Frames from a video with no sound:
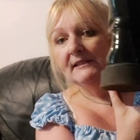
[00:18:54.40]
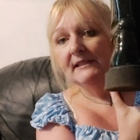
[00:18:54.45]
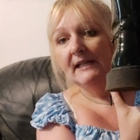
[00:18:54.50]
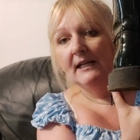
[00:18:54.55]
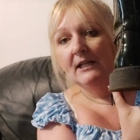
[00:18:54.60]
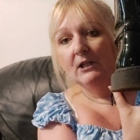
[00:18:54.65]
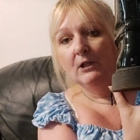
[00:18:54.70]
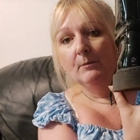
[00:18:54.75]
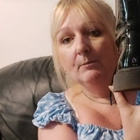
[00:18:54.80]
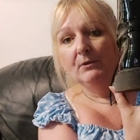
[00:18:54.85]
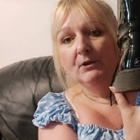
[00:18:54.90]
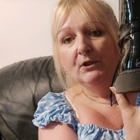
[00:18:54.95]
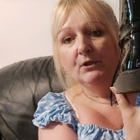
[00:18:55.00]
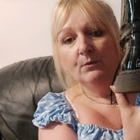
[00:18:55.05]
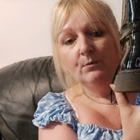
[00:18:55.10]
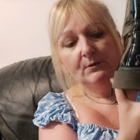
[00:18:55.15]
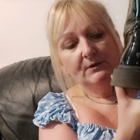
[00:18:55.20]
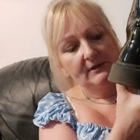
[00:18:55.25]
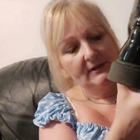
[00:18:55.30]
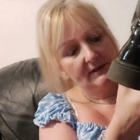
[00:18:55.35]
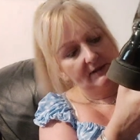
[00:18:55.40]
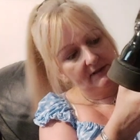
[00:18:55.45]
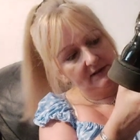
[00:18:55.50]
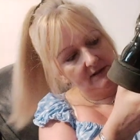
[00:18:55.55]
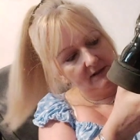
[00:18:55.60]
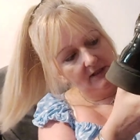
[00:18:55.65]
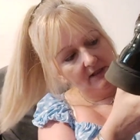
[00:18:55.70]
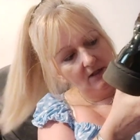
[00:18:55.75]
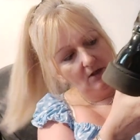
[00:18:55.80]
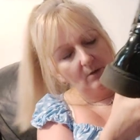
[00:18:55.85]
style boots.
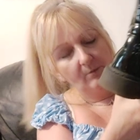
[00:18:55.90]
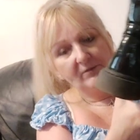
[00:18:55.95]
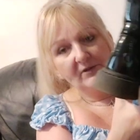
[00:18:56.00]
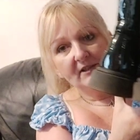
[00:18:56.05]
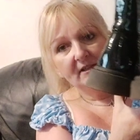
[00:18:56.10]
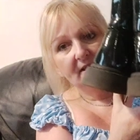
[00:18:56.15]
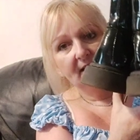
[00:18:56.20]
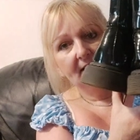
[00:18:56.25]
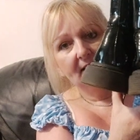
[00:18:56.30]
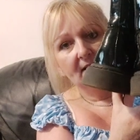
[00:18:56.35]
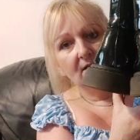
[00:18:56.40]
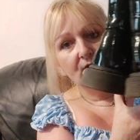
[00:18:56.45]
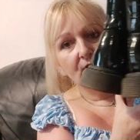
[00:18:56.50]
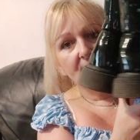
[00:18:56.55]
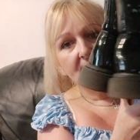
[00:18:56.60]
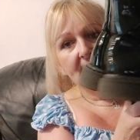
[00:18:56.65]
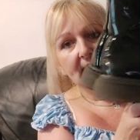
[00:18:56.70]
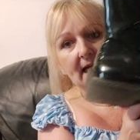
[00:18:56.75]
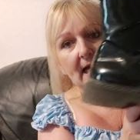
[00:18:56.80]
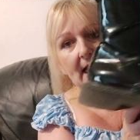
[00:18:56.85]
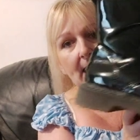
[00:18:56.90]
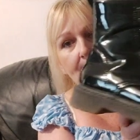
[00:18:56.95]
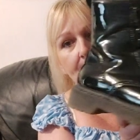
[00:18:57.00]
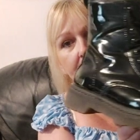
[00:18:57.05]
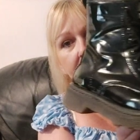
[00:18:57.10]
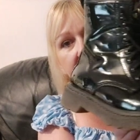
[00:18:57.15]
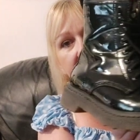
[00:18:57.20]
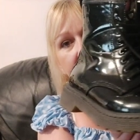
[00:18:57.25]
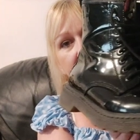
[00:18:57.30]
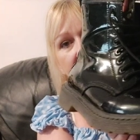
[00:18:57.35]
Obviously they're not
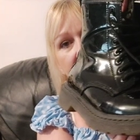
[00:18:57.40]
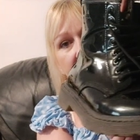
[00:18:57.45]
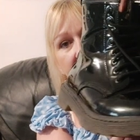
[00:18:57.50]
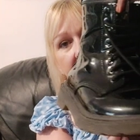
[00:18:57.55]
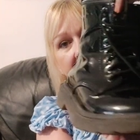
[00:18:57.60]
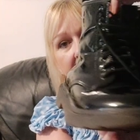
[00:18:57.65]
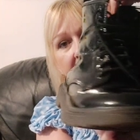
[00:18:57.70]
DMs, but